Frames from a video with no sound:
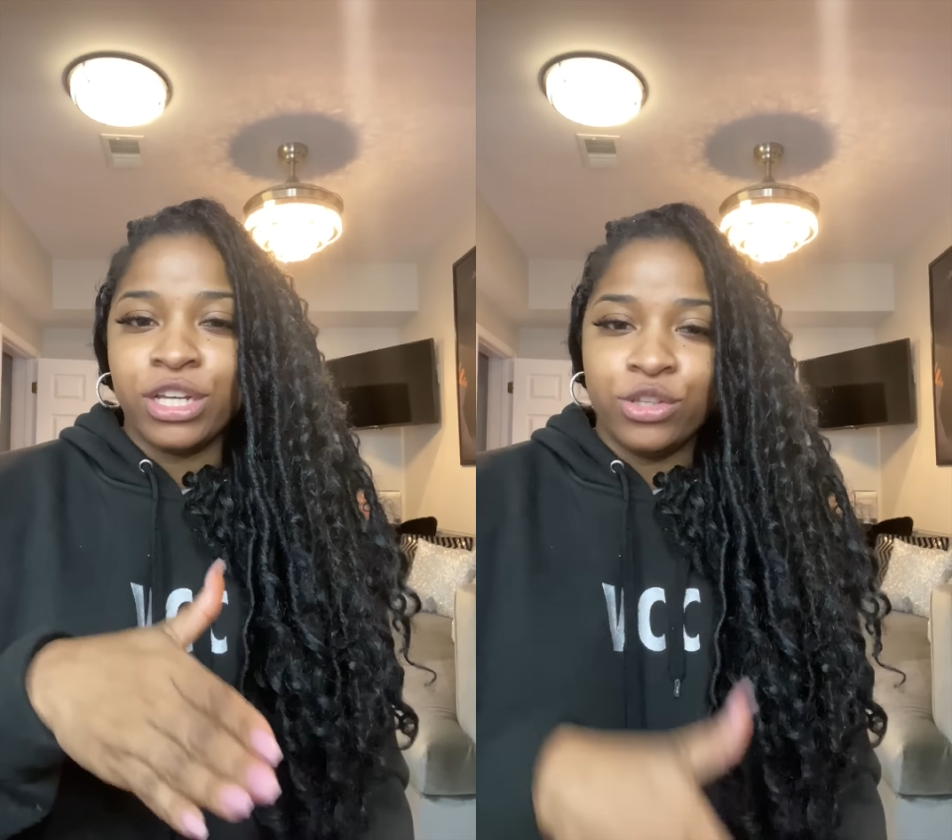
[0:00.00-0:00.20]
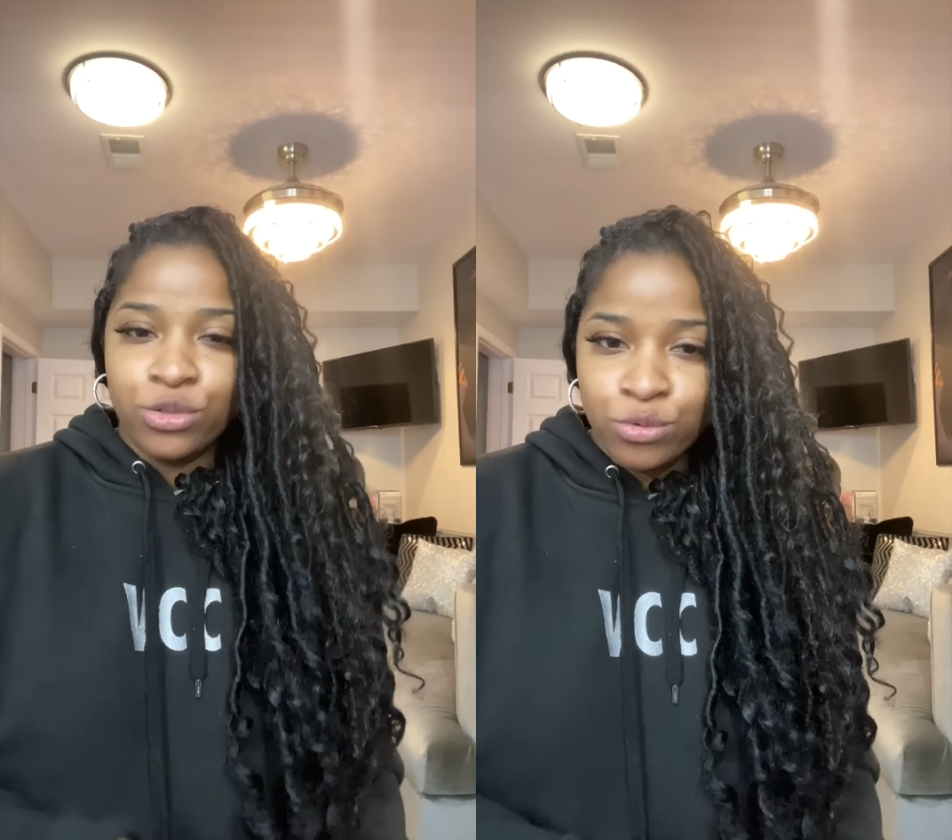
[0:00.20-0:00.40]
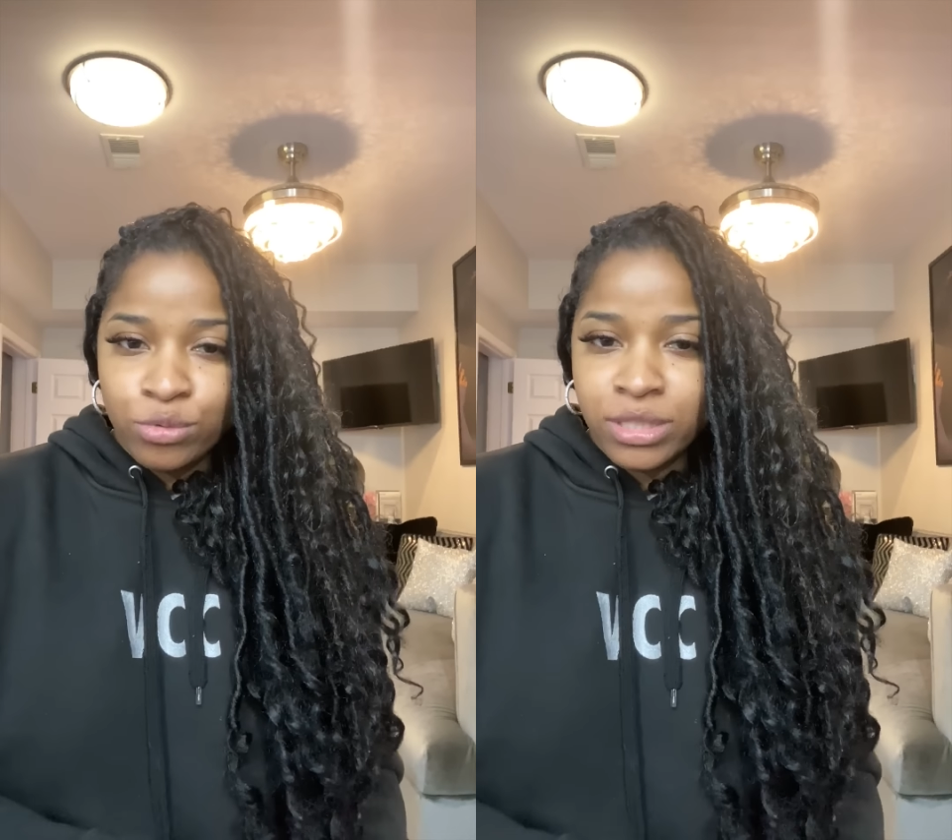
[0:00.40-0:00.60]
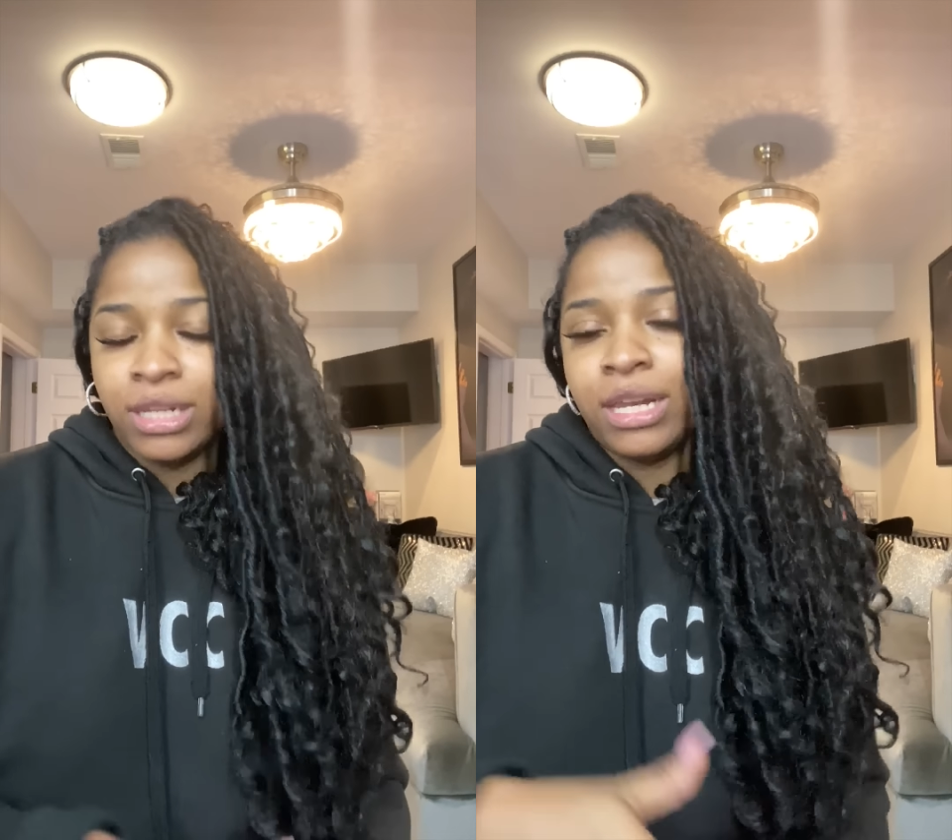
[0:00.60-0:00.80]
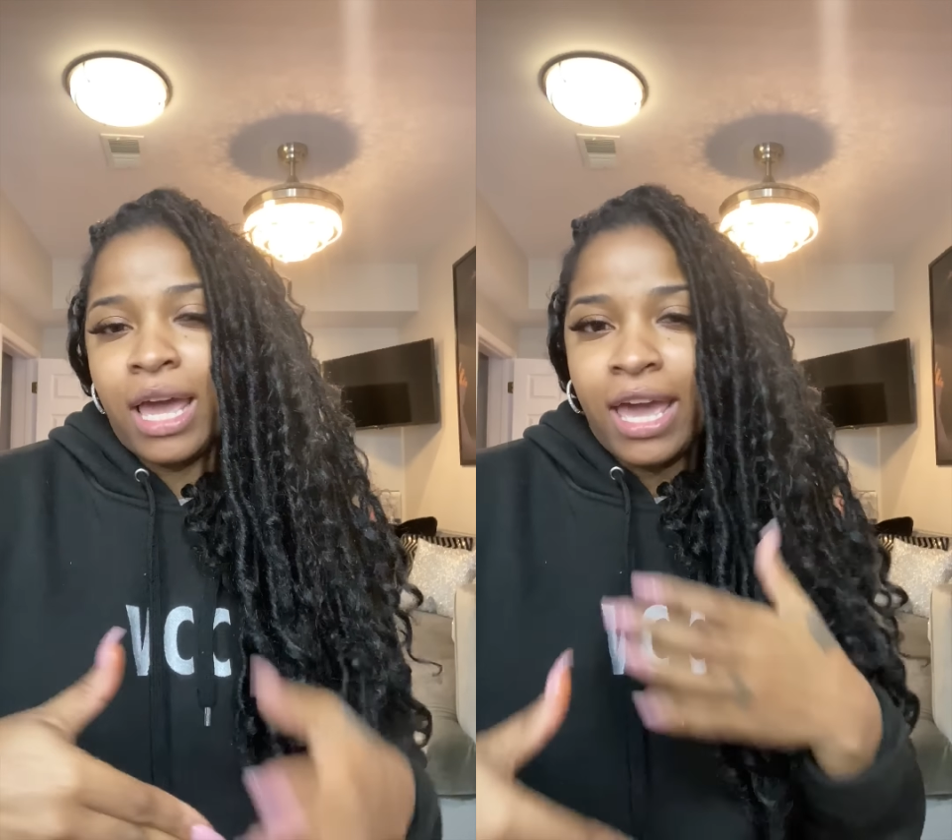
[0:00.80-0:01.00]
use and
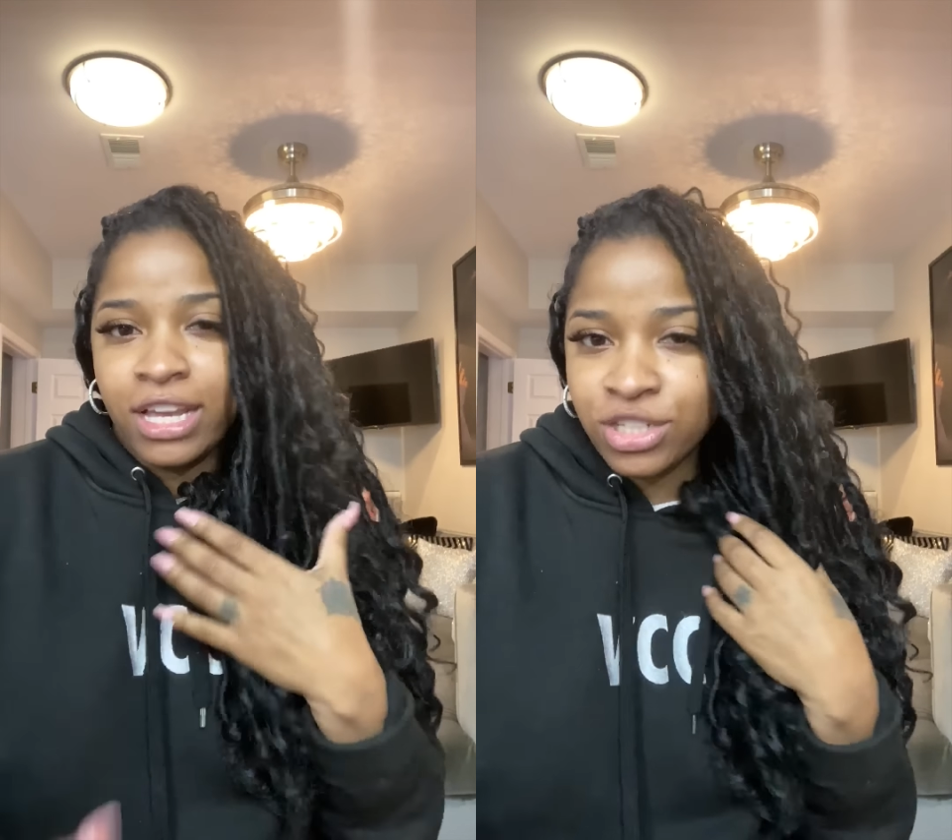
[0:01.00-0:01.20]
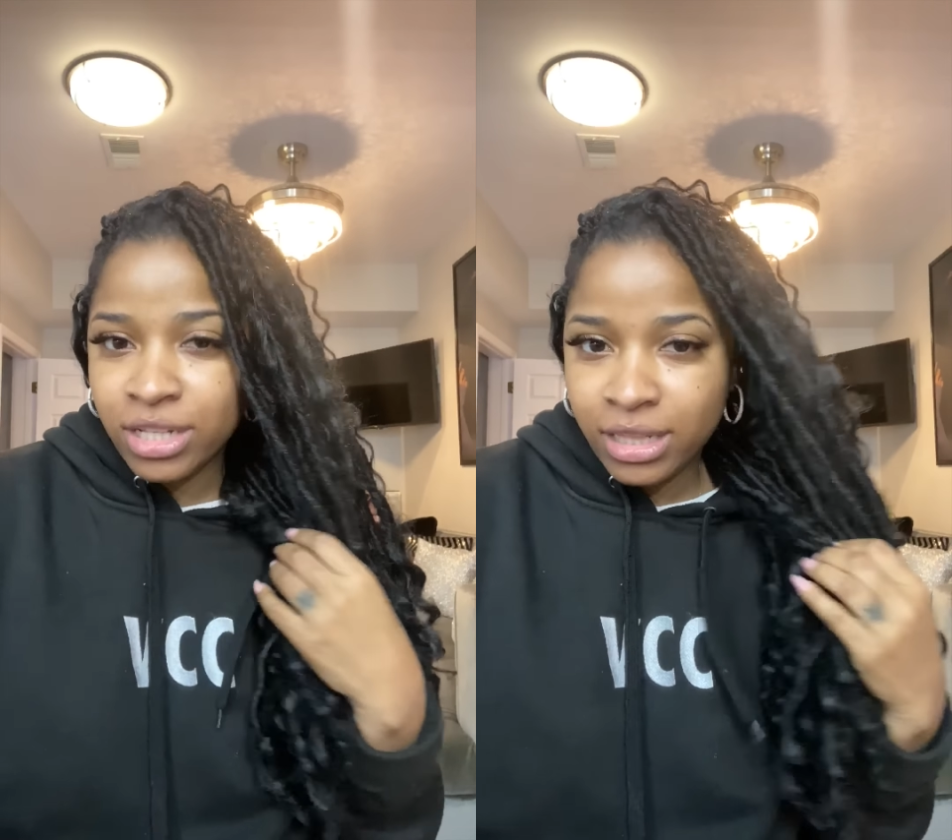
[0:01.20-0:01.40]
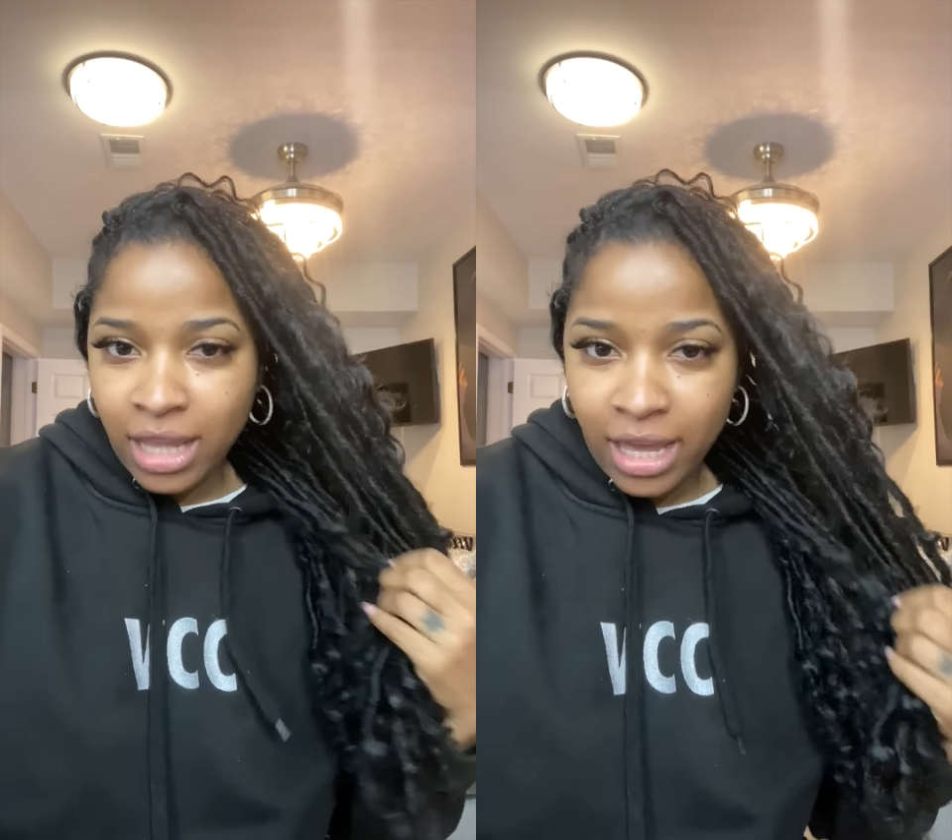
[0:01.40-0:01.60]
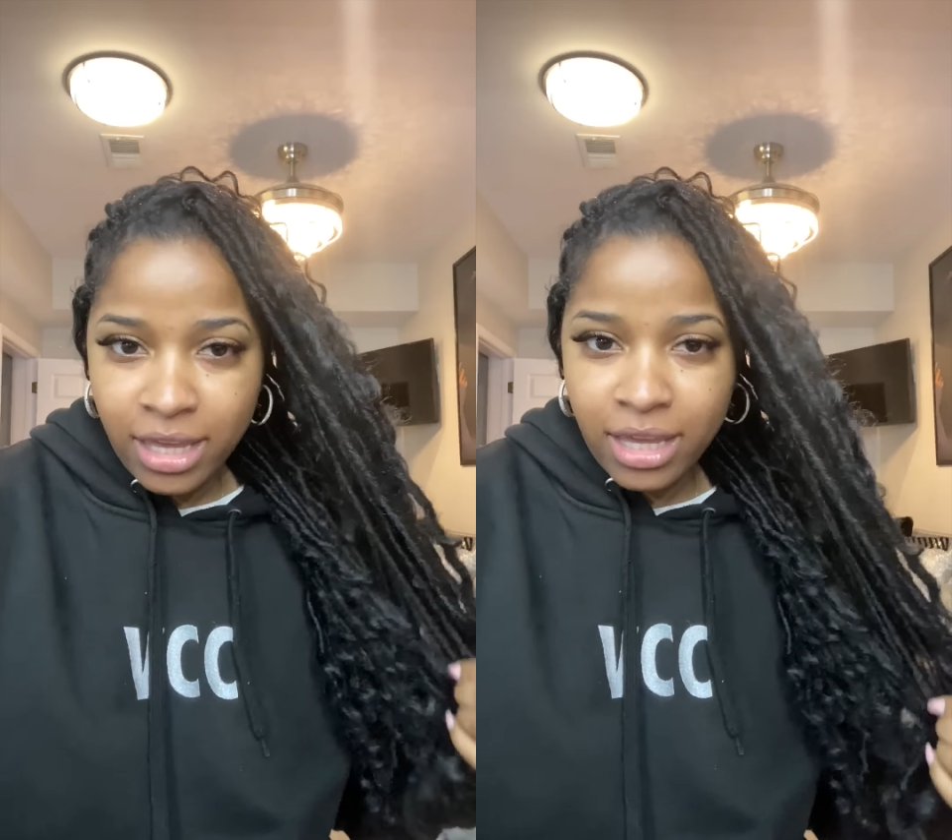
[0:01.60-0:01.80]
that I actually like,